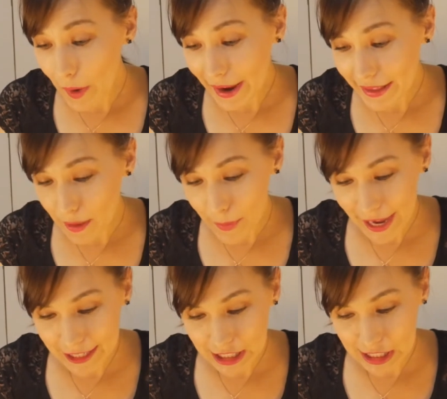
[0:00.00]
wait, the
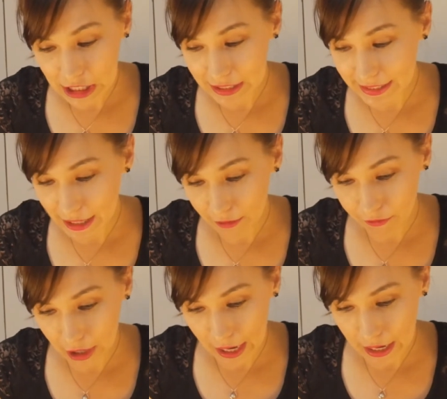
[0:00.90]
pages are
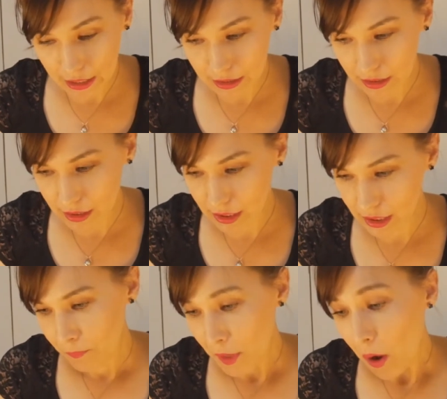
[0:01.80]
different.
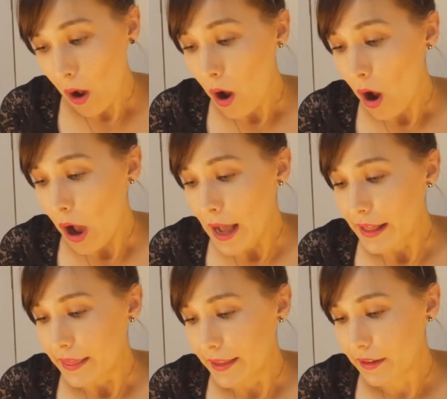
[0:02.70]

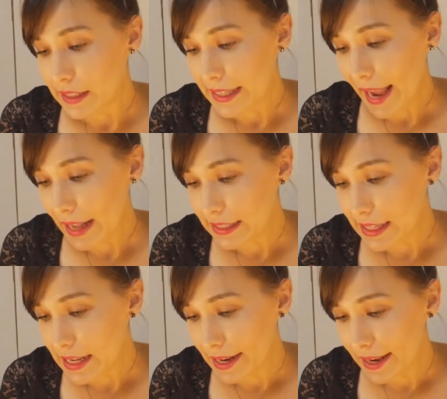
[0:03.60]
There's cats
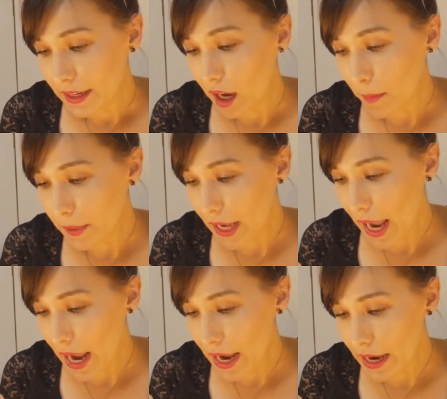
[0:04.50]
eating
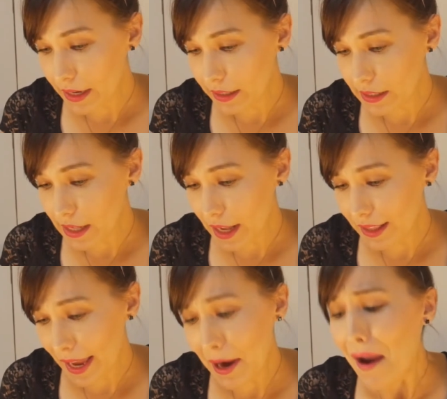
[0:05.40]
cupcakes,
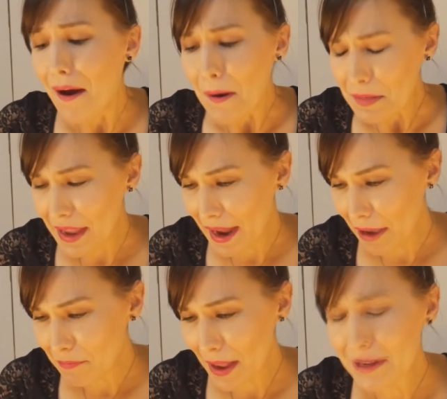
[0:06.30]
and like they
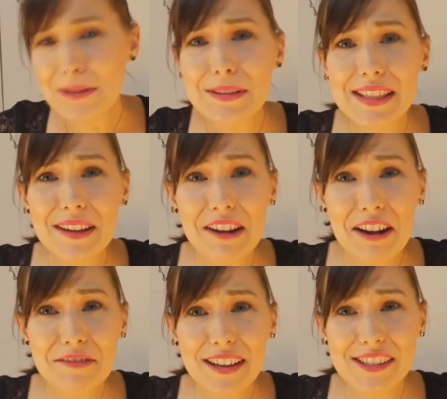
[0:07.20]
have menus and they're
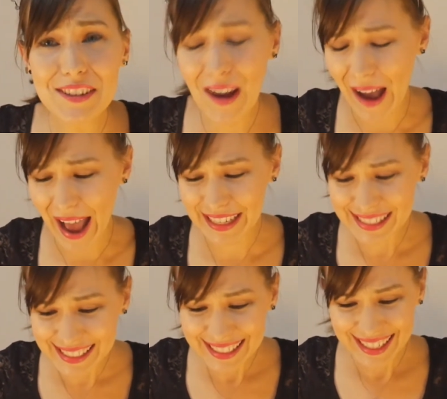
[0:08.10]
at a
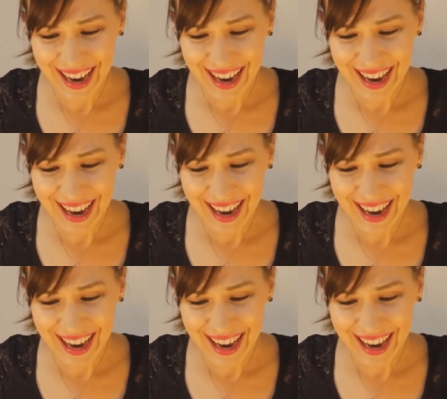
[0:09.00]
restaurant.